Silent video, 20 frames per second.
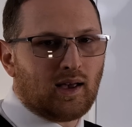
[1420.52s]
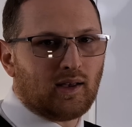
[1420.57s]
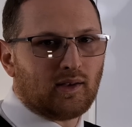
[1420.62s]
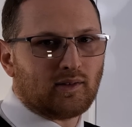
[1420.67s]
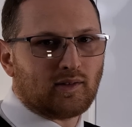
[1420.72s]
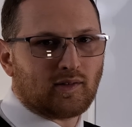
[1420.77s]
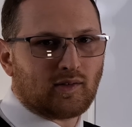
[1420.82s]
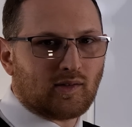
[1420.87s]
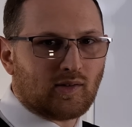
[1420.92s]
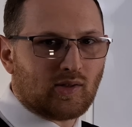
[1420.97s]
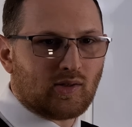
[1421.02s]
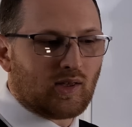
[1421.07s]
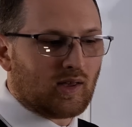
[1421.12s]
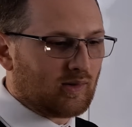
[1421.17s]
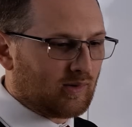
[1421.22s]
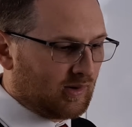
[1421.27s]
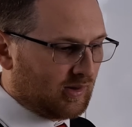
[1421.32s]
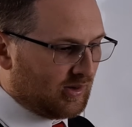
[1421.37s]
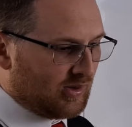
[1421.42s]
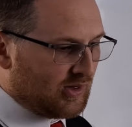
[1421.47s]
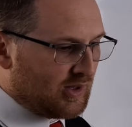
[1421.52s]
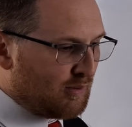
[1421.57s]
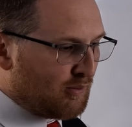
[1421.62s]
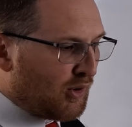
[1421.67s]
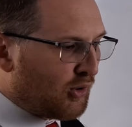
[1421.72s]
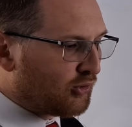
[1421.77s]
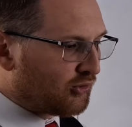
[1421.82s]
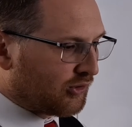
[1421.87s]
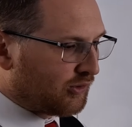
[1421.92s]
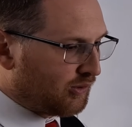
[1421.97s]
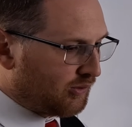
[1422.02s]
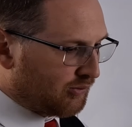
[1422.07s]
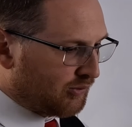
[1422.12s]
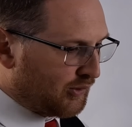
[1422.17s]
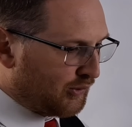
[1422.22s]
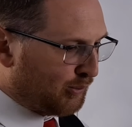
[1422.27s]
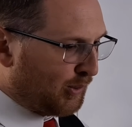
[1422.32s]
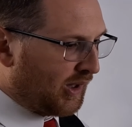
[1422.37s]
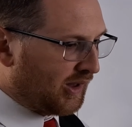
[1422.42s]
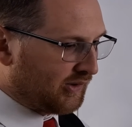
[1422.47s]
It's the emotional
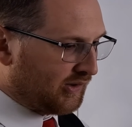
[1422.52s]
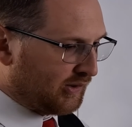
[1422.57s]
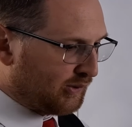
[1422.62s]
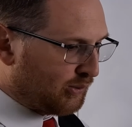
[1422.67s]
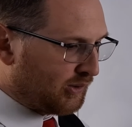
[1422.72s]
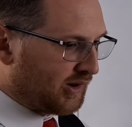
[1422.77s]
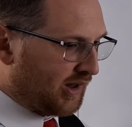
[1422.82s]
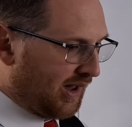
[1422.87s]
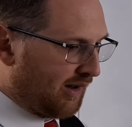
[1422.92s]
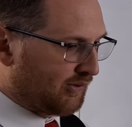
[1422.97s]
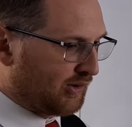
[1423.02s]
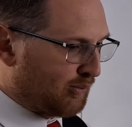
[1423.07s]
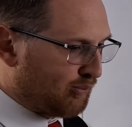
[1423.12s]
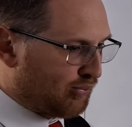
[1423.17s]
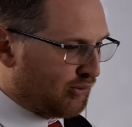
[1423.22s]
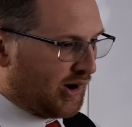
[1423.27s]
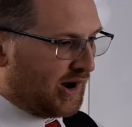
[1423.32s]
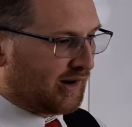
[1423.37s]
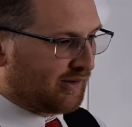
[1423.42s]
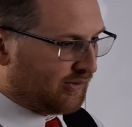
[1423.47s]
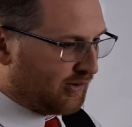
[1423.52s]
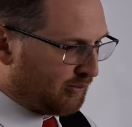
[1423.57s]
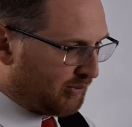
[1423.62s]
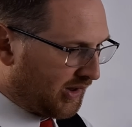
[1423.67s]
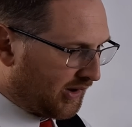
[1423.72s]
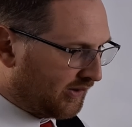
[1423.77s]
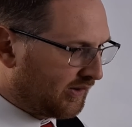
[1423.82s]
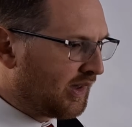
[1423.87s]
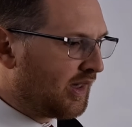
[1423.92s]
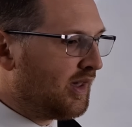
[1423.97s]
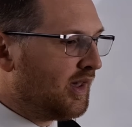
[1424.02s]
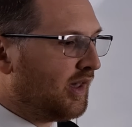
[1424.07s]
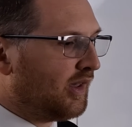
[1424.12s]
response is what you have to break from this.